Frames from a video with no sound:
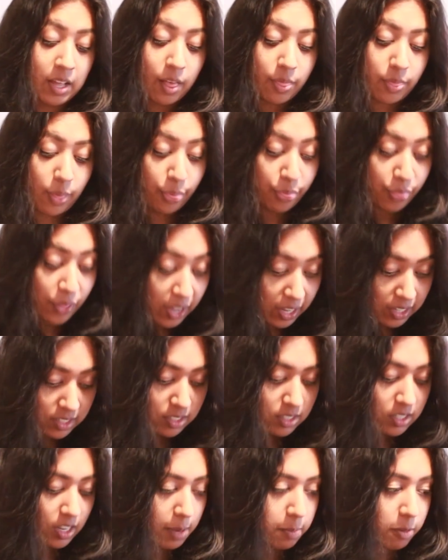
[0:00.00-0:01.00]
The third
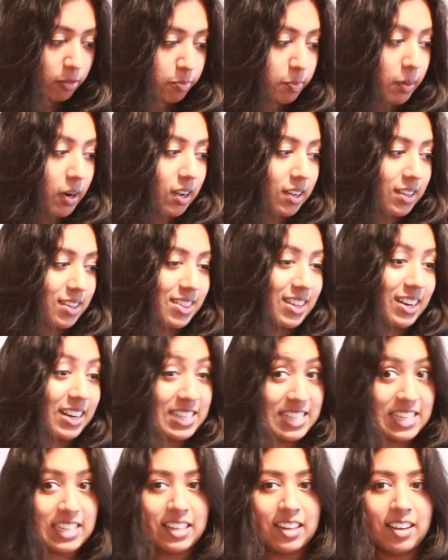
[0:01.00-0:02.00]
type of bra that I
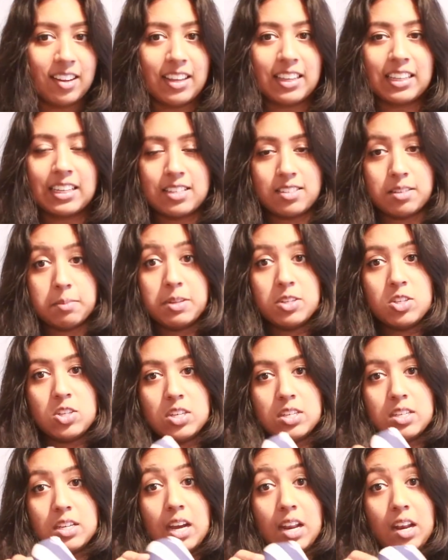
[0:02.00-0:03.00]
didn't like, as I
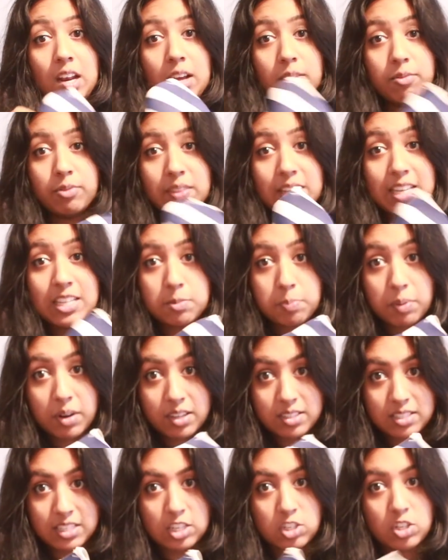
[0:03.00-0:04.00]
mentioned, I love these
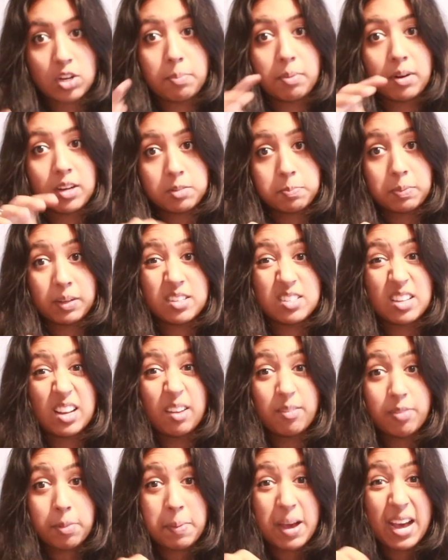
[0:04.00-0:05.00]
bras, t-shirt bras, because I
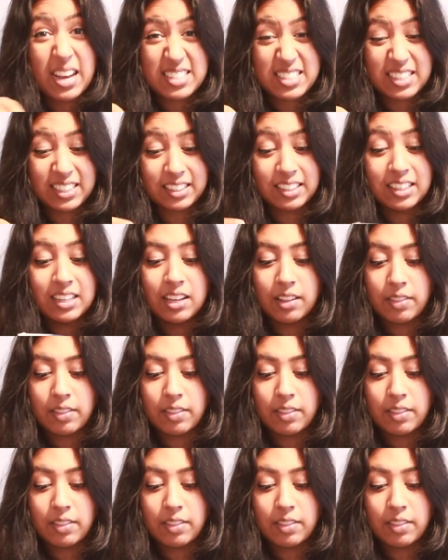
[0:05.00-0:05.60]
love the padding.